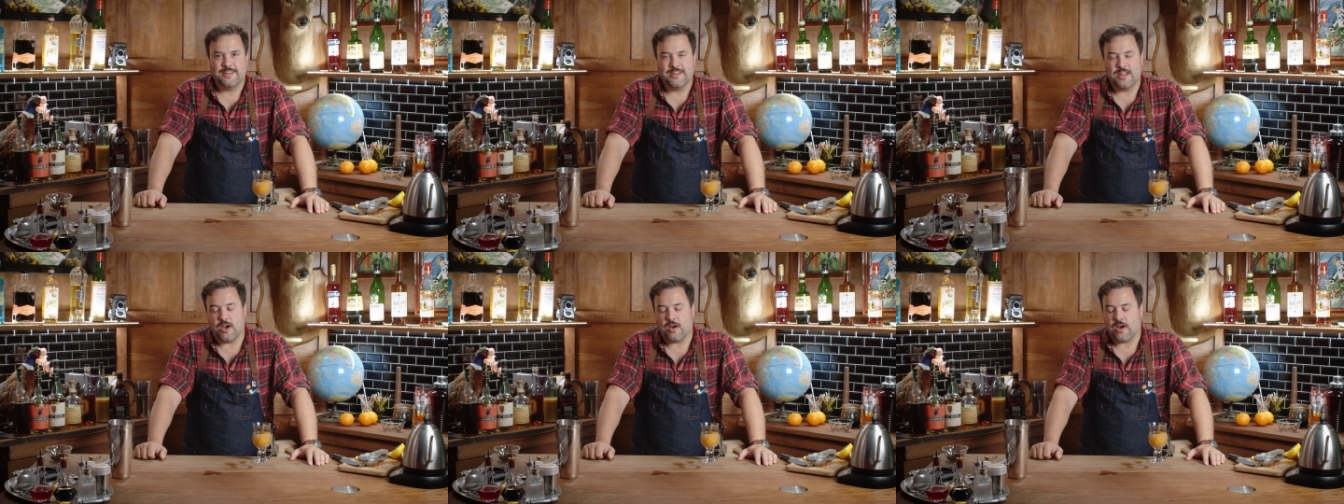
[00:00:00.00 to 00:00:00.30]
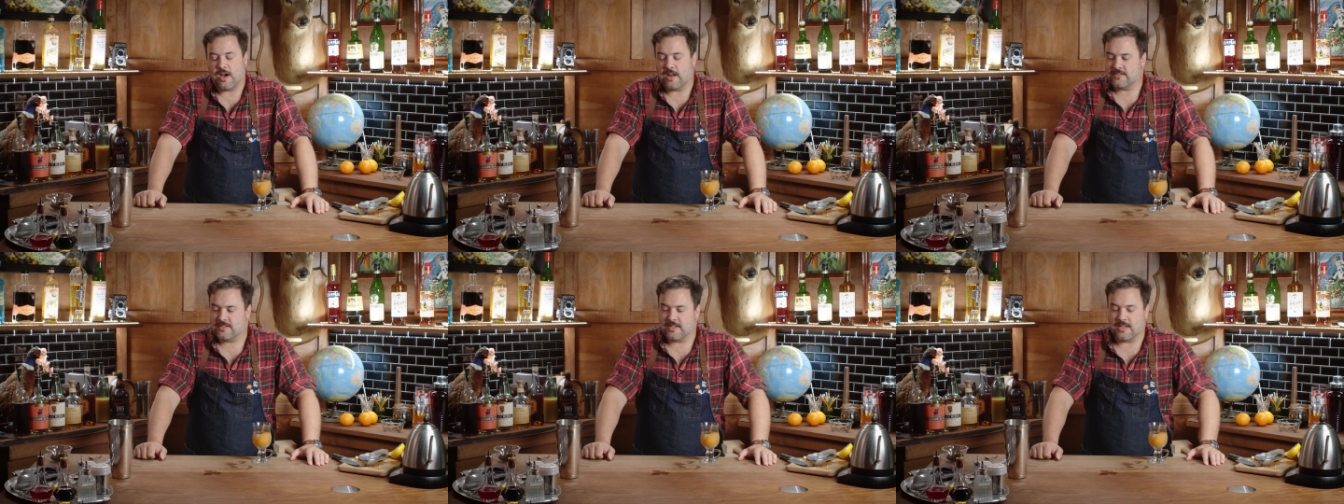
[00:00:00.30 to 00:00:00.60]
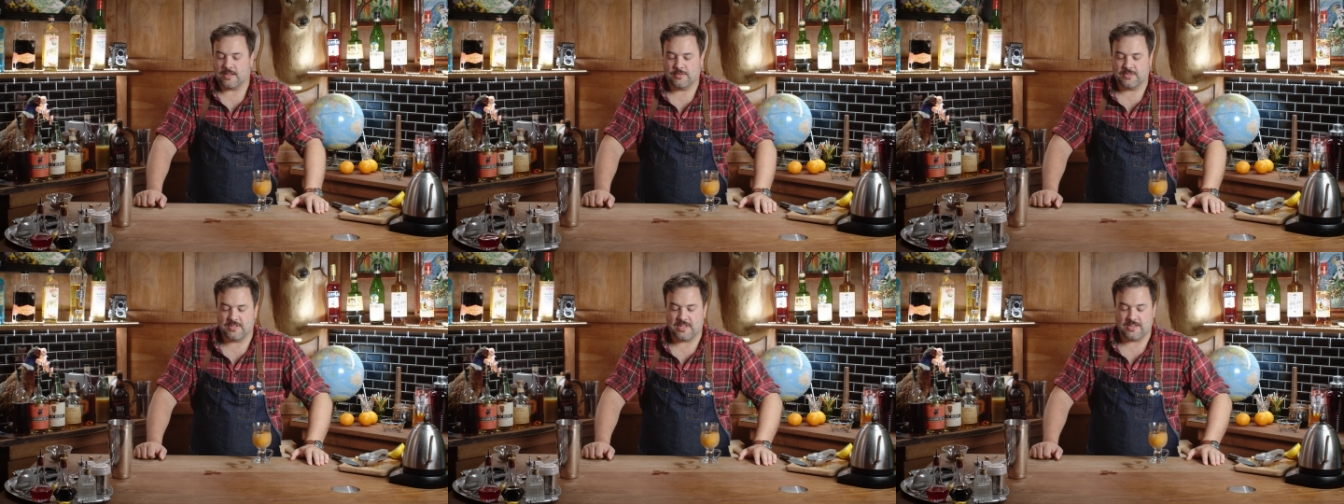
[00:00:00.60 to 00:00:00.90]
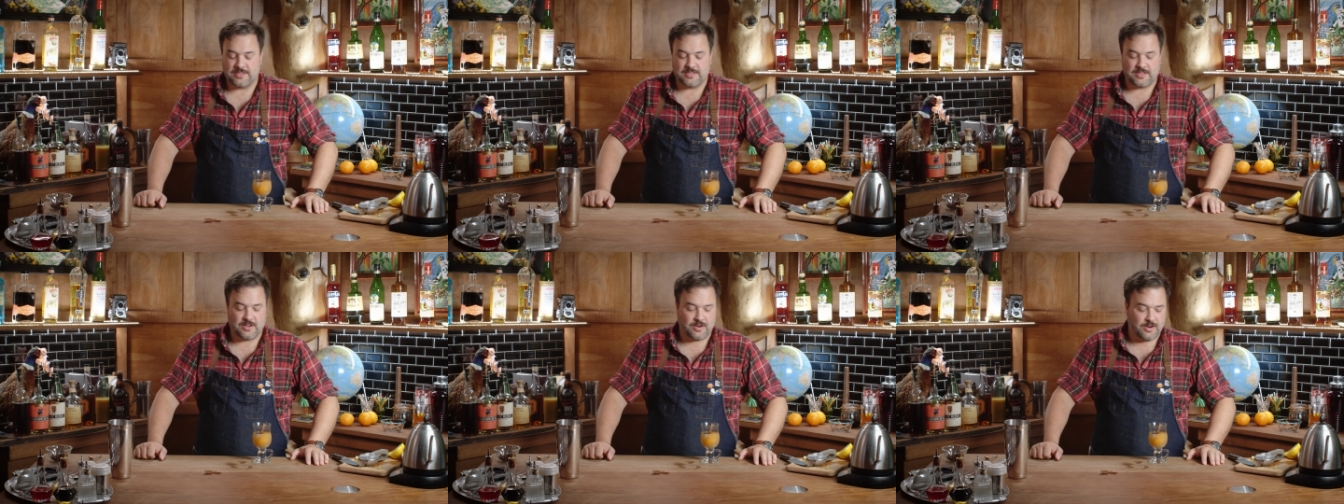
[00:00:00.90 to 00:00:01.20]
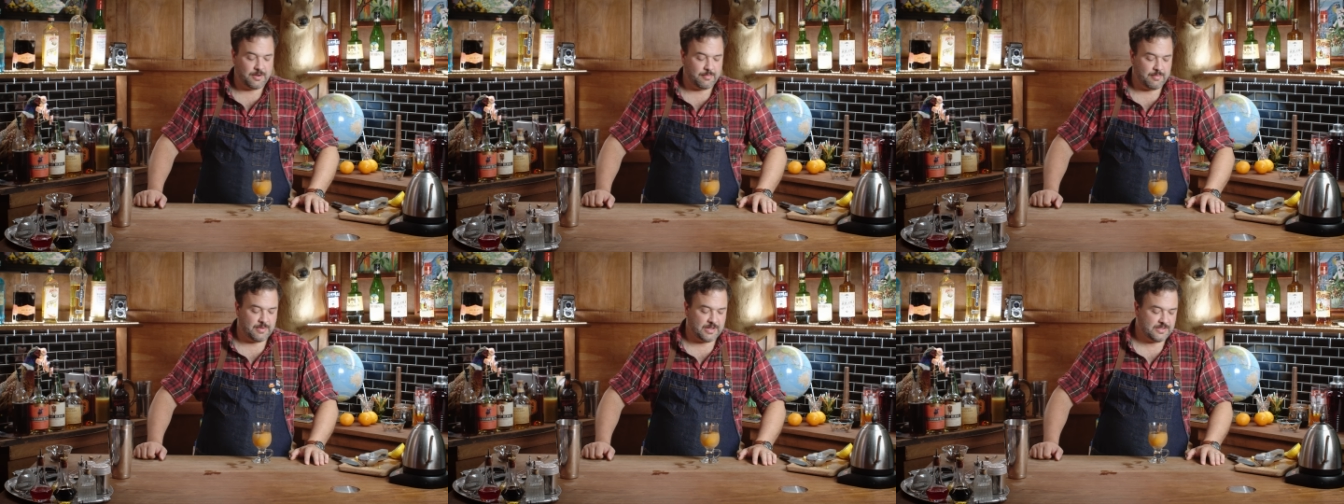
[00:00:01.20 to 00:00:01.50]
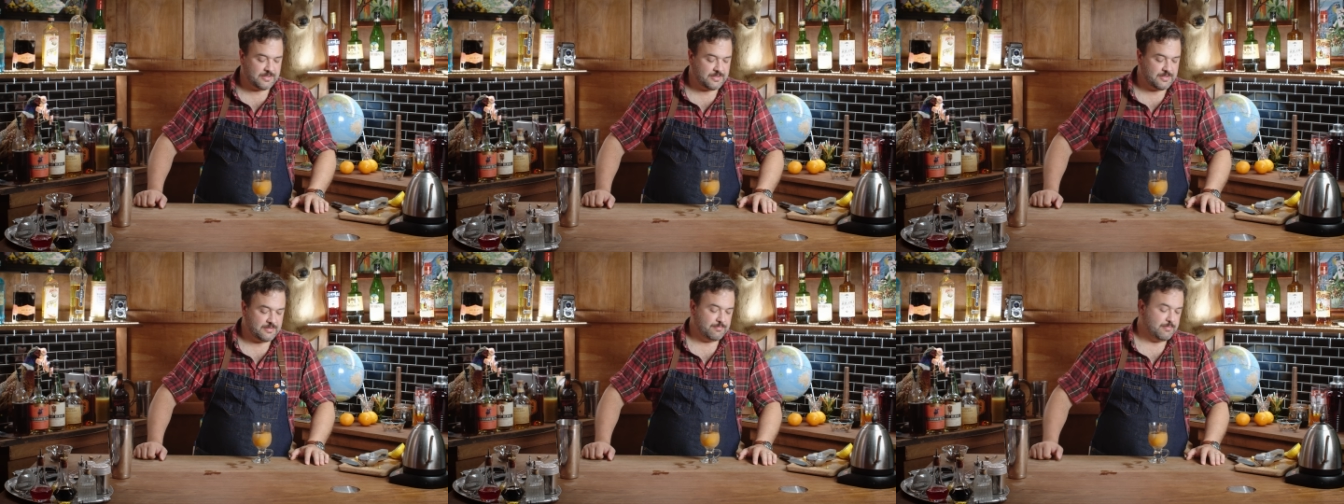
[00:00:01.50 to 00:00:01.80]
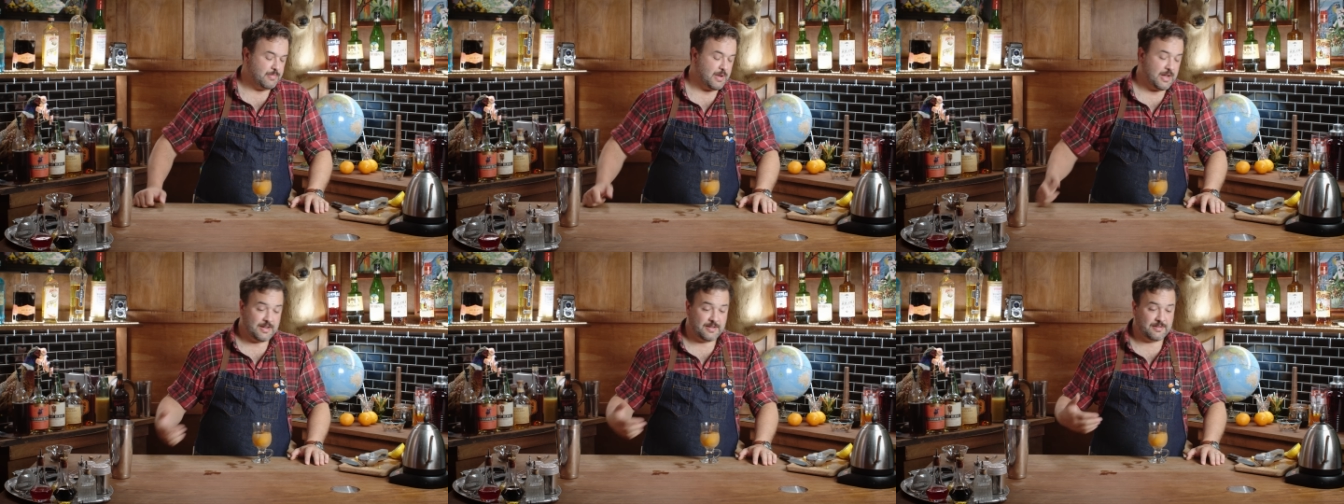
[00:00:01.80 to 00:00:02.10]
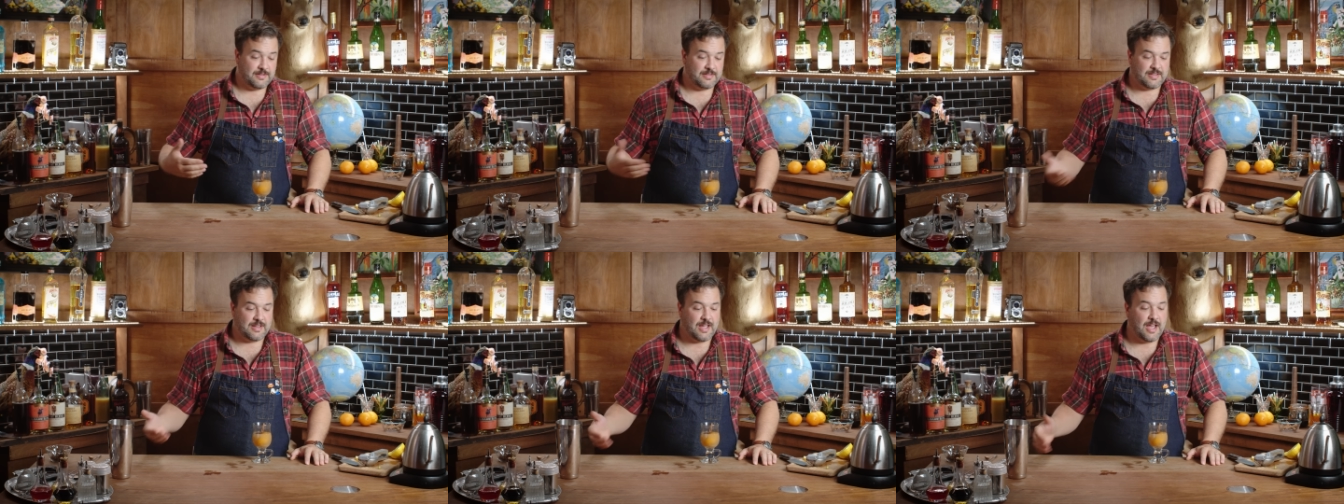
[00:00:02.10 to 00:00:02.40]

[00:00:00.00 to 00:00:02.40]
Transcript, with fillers: No, honestly, it was necessary because my,